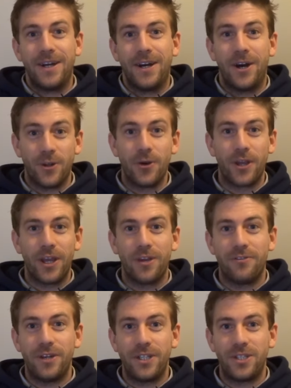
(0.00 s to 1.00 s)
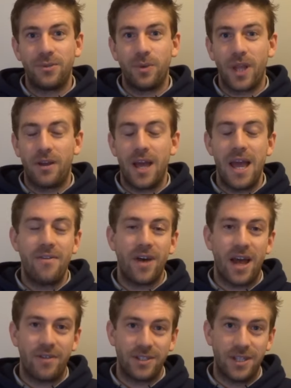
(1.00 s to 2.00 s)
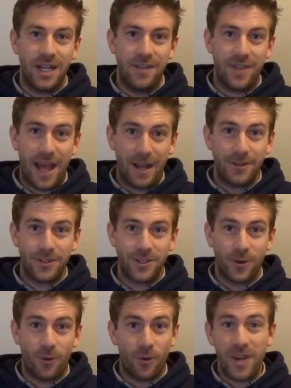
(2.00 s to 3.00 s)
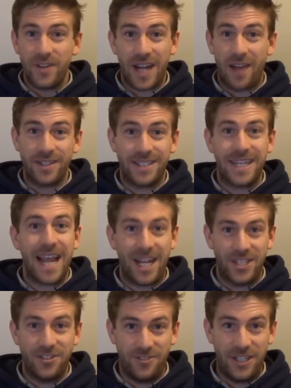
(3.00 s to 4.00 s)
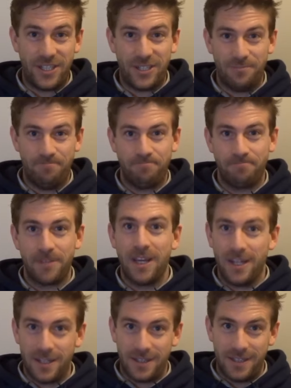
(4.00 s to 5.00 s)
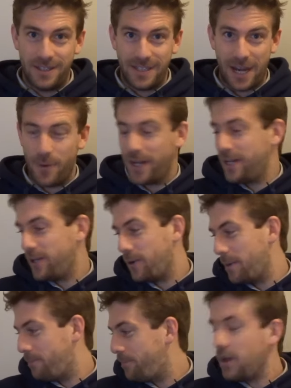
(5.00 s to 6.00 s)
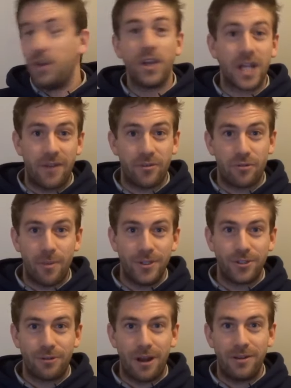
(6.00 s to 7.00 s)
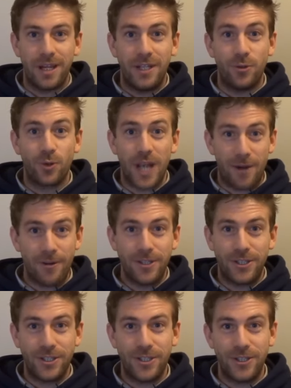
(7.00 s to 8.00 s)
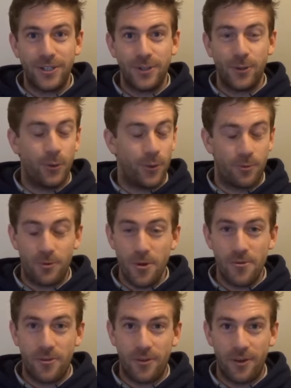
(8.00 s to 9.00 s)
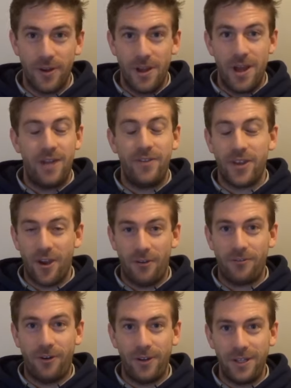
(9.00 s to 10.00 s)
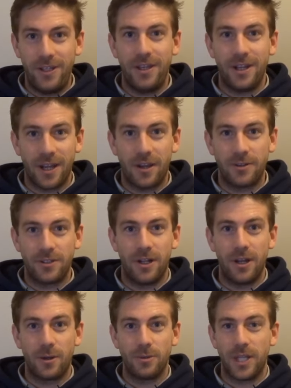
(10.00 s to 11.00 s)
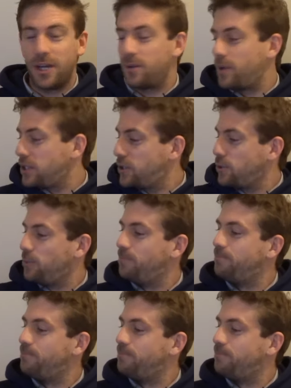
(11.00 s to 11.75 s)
unhooking a fish without ever having to leave the house or even having to catch a fish. This is how we're going to do it. You're going to have a rummage around in your garage or the roof. If you can't find it, you're going to go to a local DIY store